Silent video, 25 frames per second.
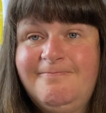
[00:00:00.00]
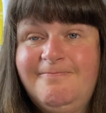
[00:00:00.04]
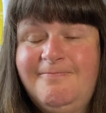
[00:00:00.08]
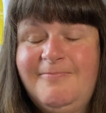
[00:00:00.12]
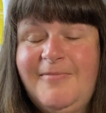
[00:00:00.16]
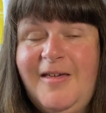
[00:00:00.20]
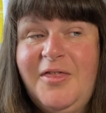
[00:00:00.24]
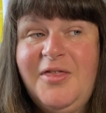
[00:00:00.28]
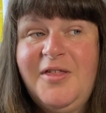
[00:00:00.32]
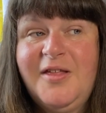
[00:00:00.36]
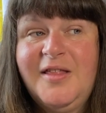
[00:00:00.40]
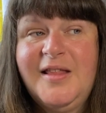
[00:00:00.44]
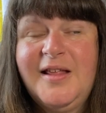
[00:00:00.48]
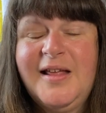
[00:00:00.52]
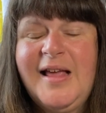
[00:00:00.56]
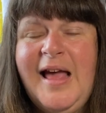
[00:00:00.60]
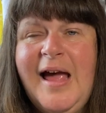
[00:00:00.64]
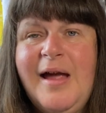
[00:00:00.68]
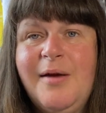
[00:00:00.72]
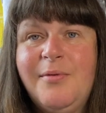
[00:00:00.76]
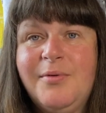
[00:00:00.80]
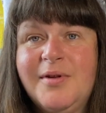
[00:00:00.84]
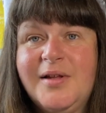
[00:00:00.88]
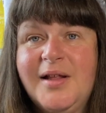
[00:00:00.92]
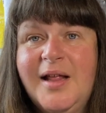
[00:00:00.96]
I think the
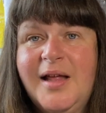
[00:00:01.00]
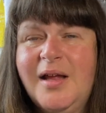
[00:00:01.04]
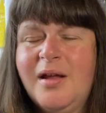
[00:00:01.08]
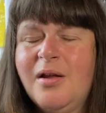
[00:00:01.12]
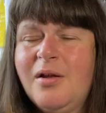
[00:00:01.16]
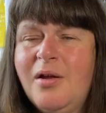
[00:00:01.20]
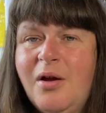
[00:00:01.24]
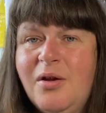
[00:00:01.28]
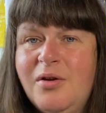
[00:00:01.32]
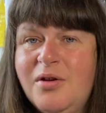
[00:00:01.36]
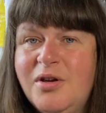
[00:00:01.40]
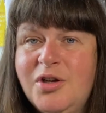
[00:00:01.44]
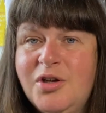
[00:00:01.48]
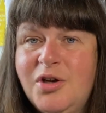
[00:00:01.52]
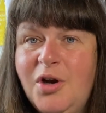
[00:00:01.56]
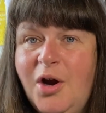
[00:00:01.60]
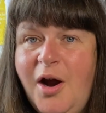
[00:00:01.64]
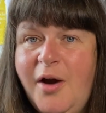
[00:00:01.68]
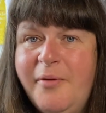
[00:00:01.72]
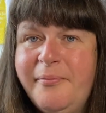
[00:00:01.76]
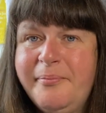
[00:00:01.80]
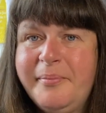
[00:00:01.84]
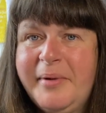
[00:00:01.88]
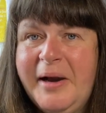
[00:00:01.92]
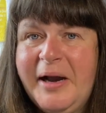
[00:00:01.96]
guy was like, oh, you're not
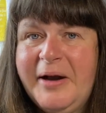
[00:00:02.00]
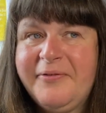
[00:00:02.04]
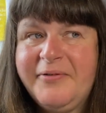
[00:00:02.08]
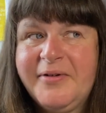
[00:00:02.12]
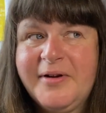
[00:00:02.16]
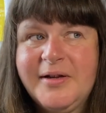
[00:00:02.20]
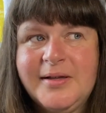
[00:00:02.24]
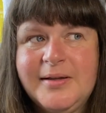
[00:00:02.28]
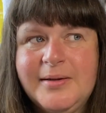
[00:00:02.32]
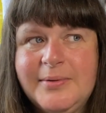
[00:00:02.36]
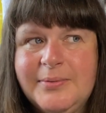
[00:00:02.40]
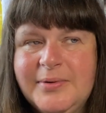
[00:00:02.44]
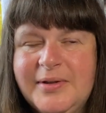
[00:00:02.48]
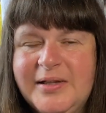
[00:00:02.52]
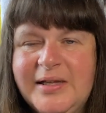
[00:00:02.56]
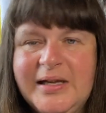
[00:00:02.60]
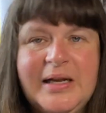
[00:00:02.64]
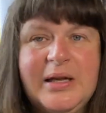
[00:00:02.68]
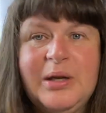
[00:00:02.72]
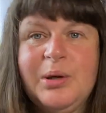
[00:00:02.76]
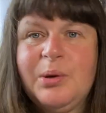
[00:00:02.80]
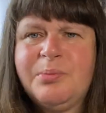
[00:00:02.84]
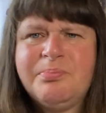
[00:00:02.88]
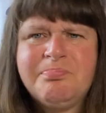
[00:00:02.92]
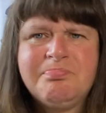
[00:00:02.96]
having breakfast? I was
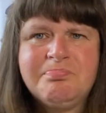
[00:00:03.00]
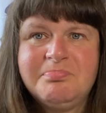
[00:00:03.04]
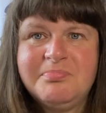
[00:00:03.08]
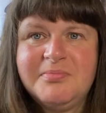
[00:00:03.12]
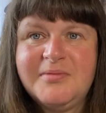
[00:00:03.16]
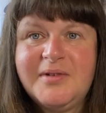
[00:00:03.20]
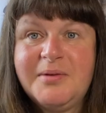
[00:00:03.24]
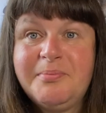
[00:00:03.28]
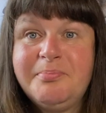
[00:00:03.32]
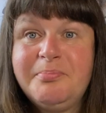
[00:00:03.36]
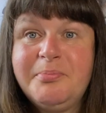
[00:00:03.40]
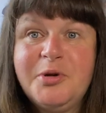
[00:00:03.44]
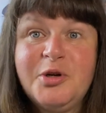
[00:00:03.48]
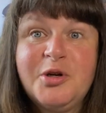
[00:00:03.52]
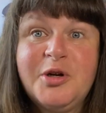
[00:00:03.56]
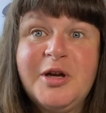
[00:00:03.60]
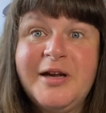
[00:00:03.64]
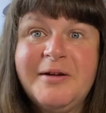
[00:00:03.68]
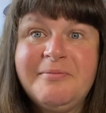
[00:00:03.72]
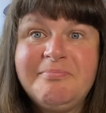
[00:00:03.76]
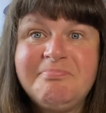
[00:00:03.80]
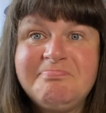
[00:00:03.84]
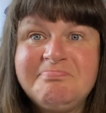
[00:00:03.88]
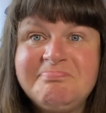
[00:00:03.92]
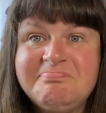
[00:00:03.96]
like, no, didn't book
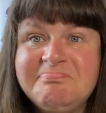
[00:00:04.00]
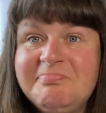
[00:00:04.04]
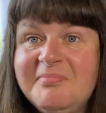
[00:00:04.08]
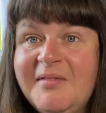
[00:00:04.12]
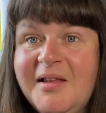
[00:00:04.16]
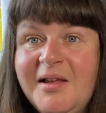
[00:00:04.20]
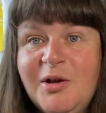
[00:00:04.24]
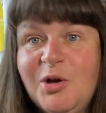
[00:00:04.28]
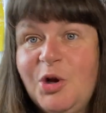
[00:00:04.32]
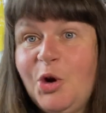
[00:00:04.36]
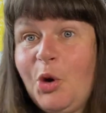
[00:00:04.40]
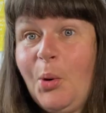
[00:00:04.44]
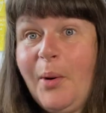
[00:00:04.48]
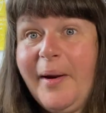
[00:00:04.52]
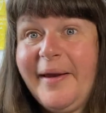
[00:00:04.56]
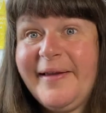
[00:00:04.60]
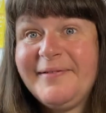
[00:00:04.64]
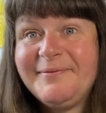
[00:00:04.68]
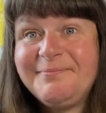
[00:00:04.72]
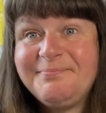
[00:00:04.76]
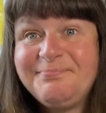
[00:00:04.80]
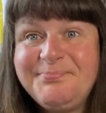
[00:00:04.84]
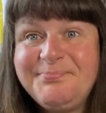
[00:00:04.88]
it, going.